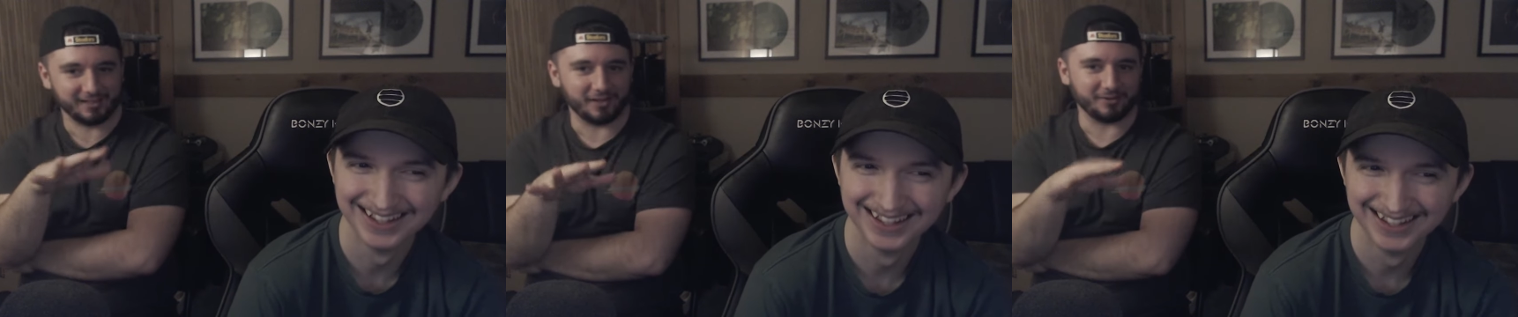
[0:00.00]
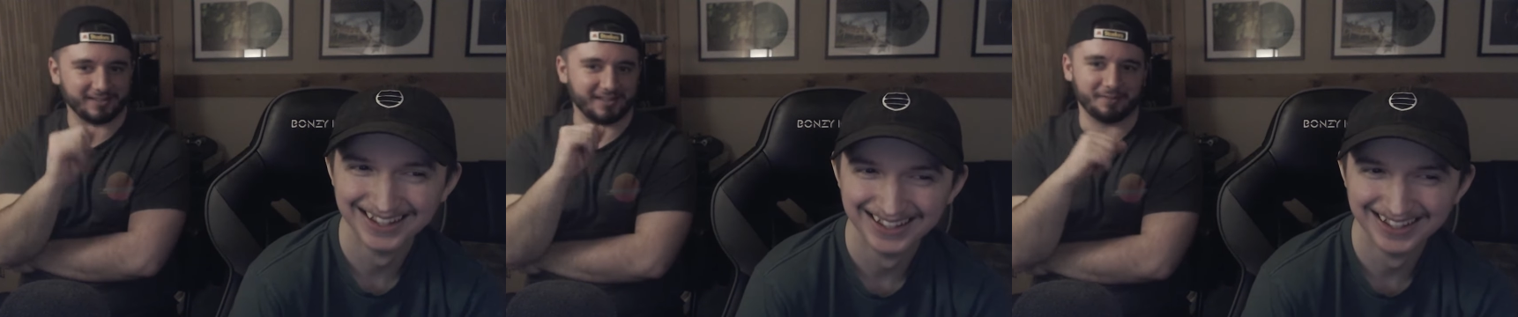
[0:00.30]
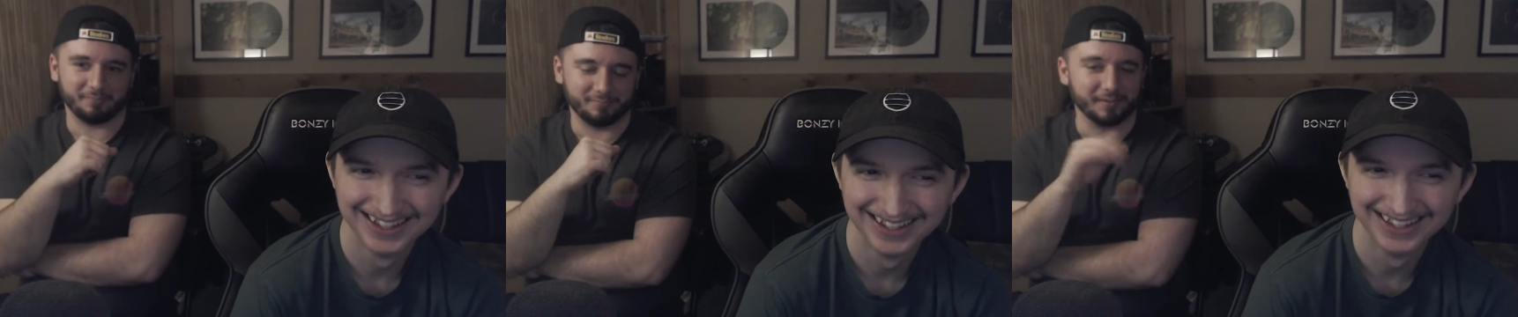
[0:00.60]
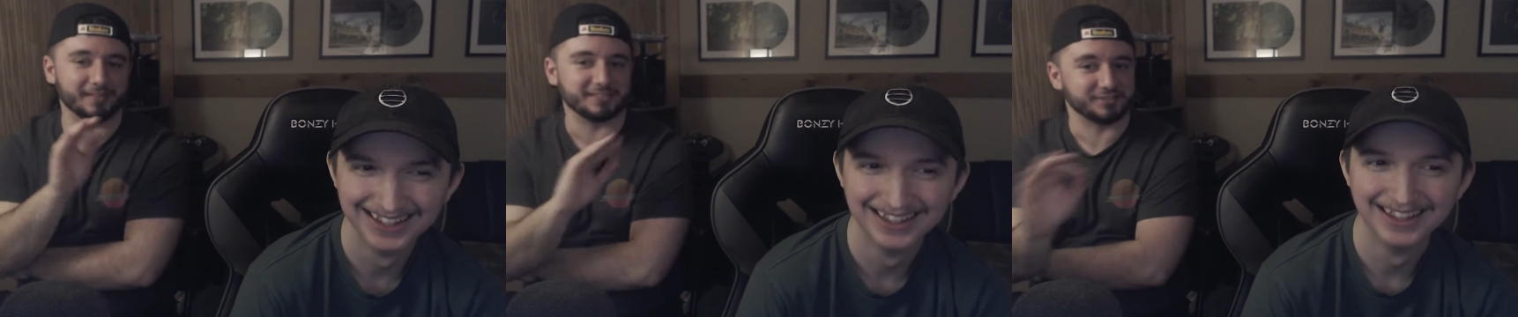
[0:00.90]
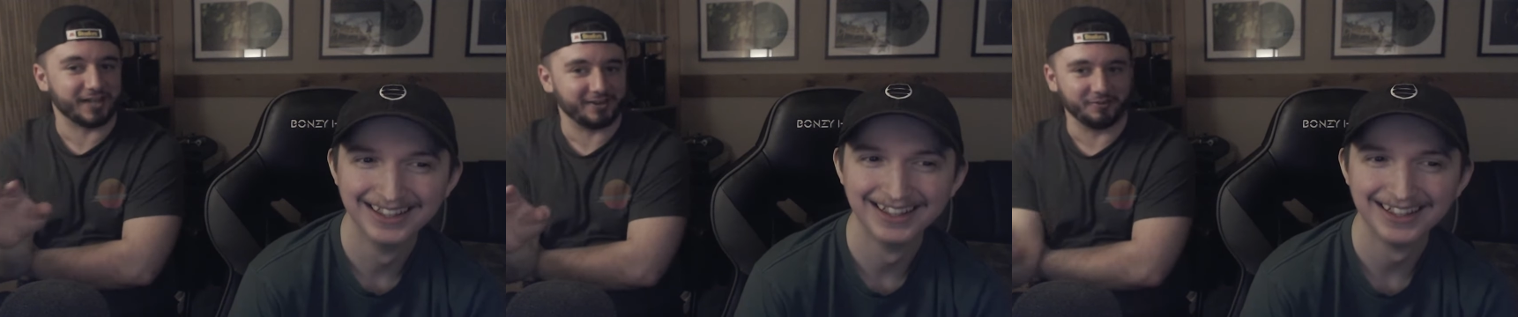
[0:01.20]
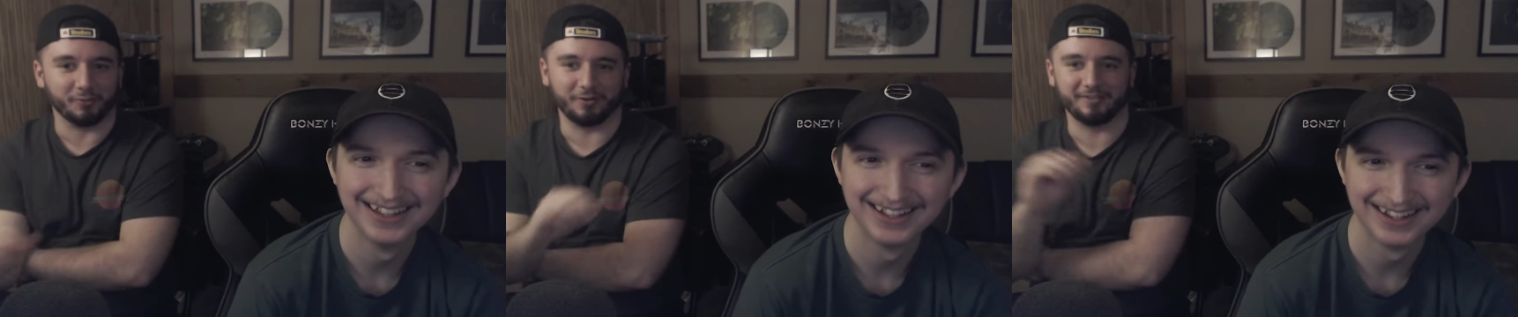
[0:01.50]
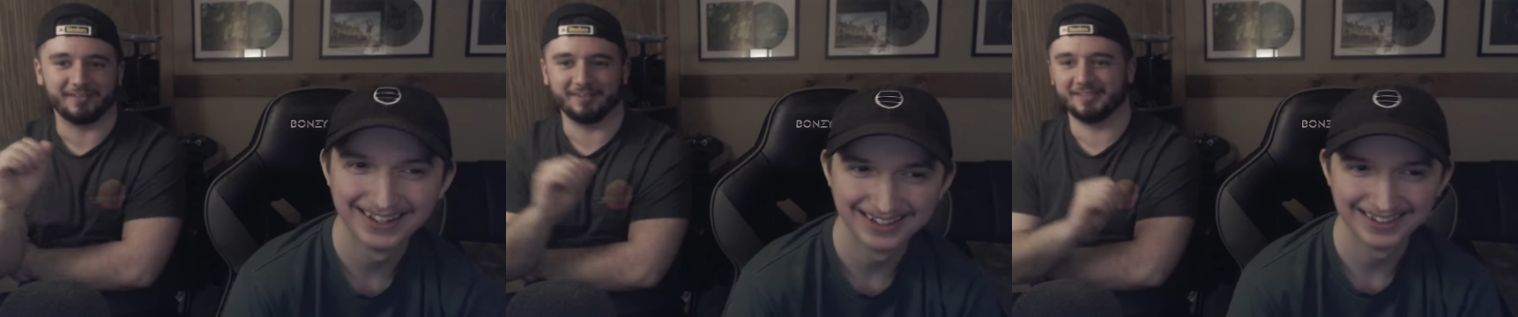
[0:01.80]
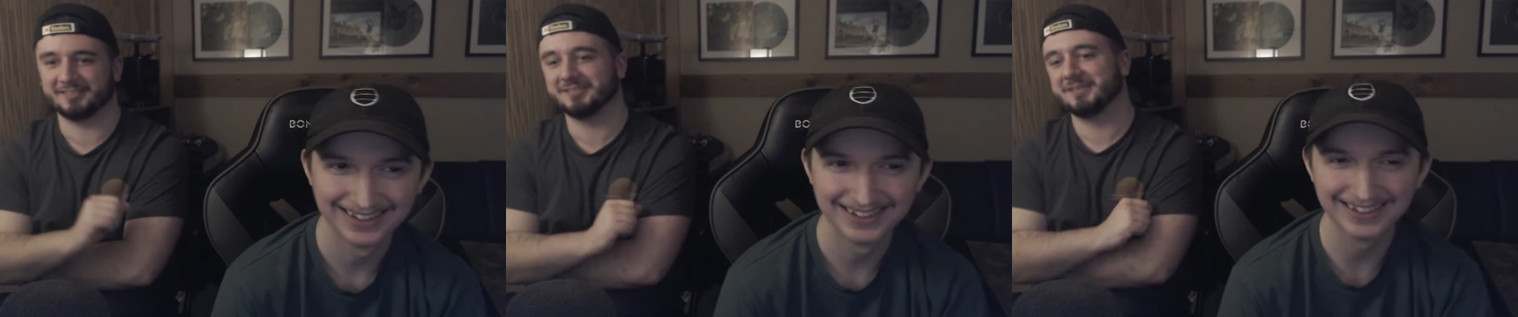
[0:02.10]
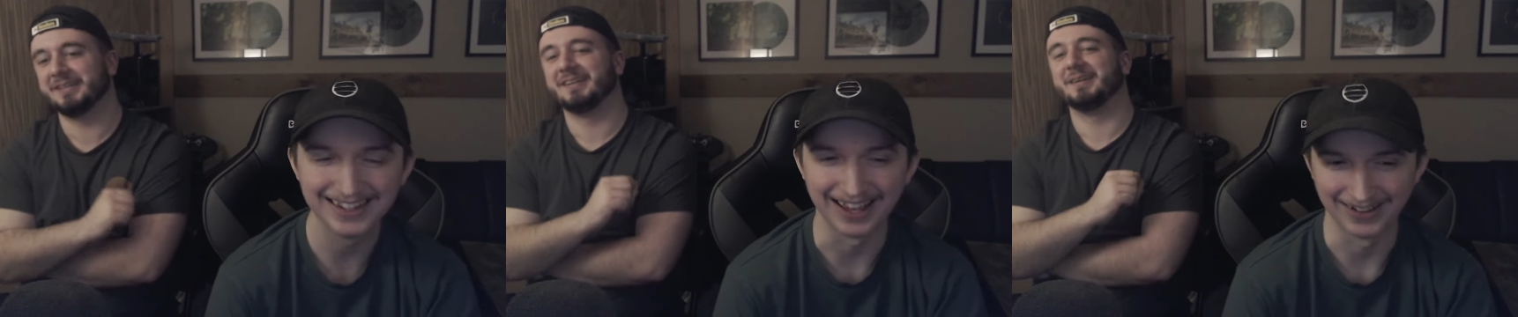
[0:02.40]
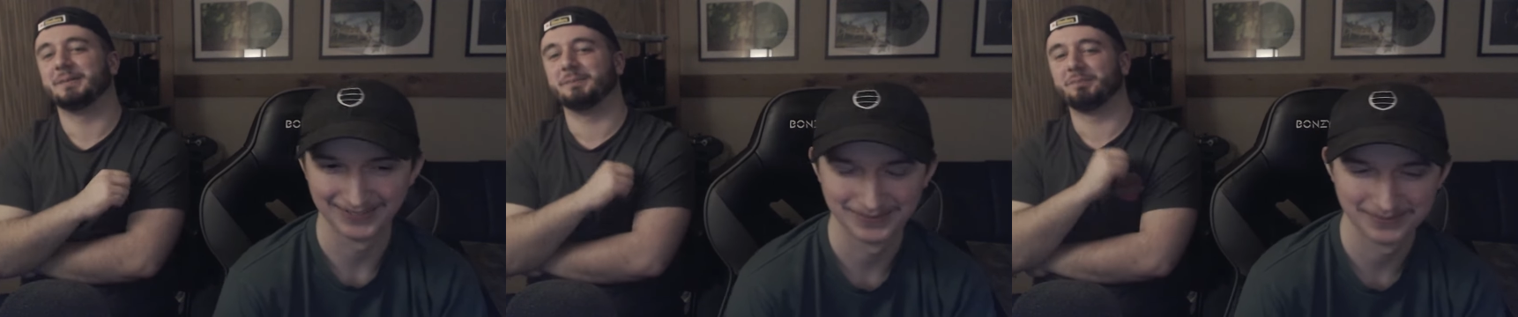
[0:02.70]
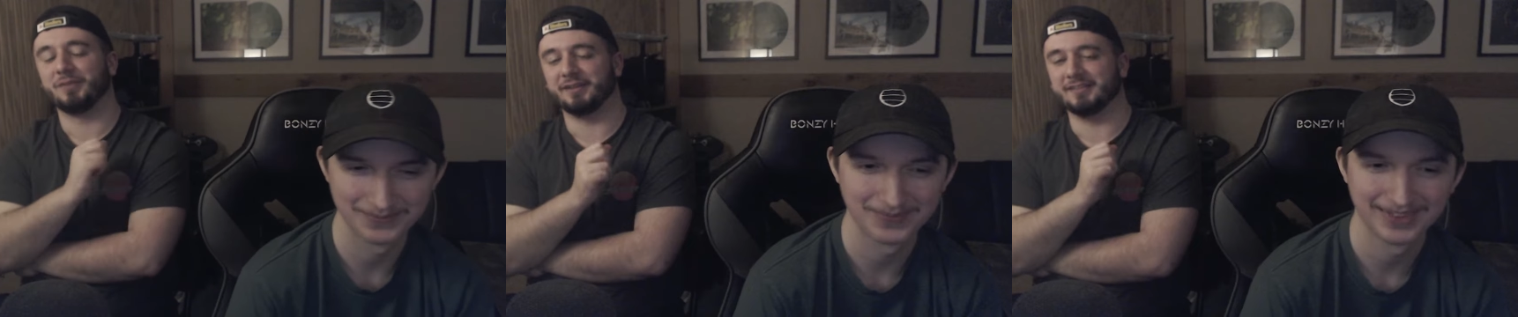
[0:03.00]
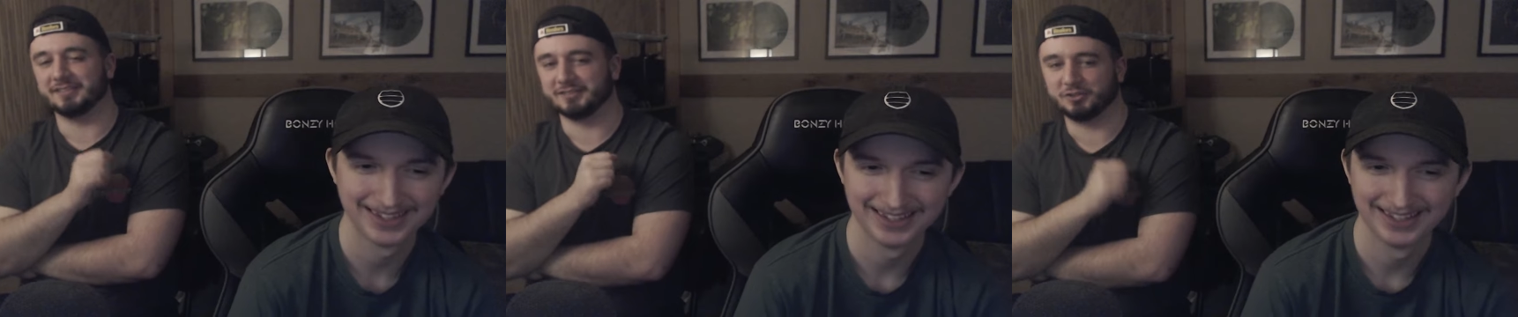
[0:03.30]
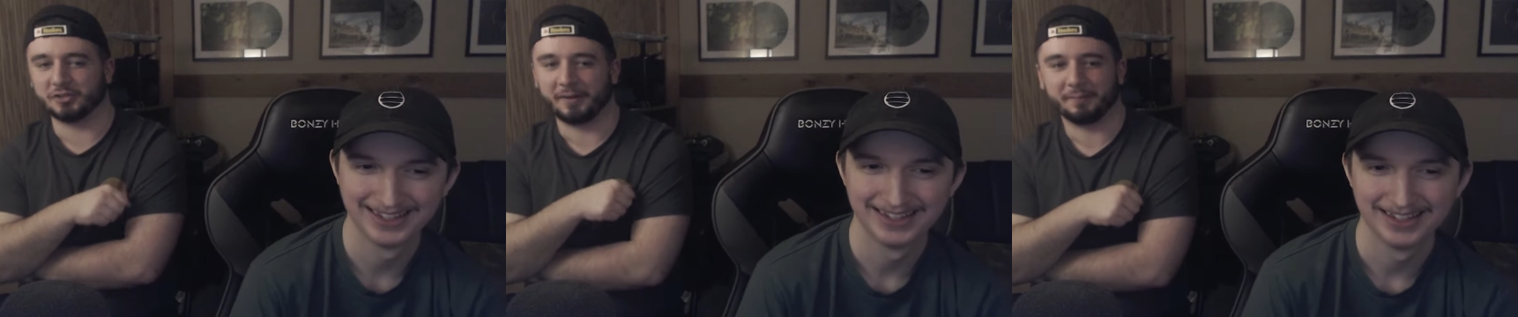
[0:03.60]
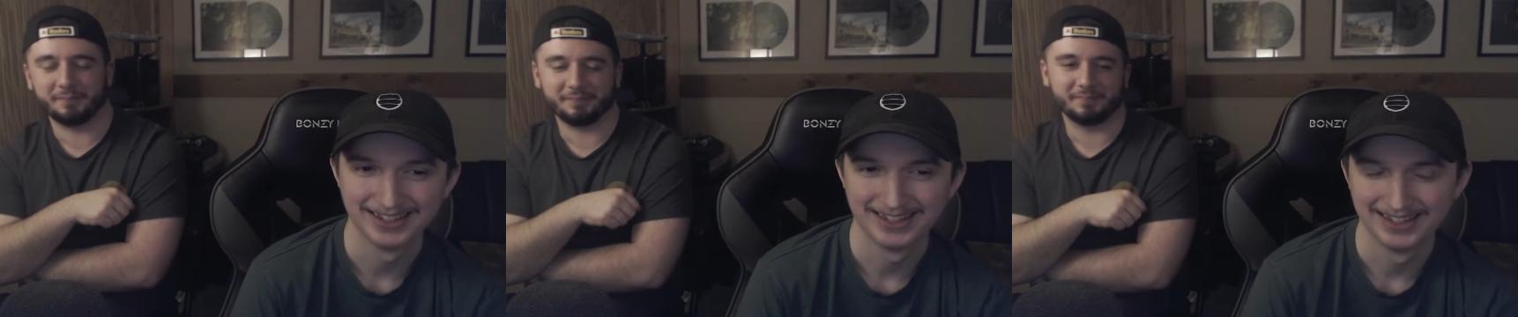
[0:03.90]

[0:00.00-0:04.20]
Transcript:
Speaker 1: like low key. But this is not an aura tier list. Yeah. This is drip.